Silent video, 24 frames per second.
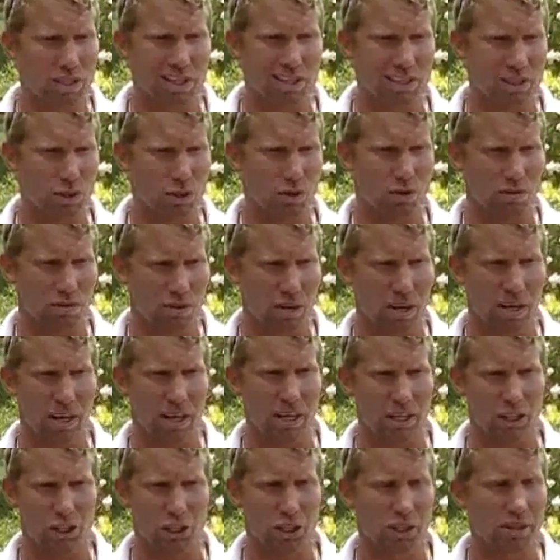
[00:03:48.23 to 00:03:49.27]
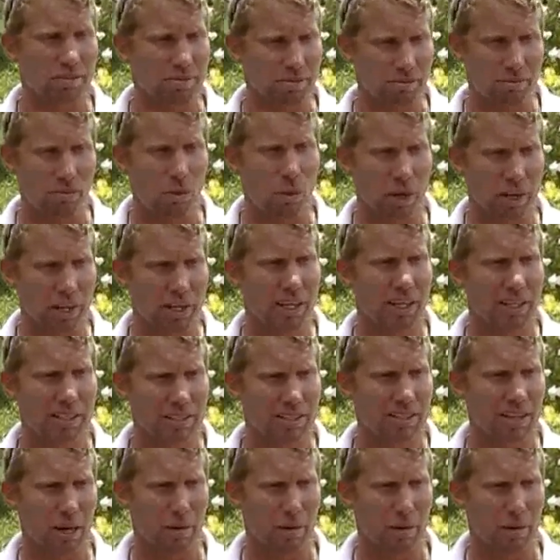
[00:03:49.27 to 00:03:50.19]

There's over 140 kids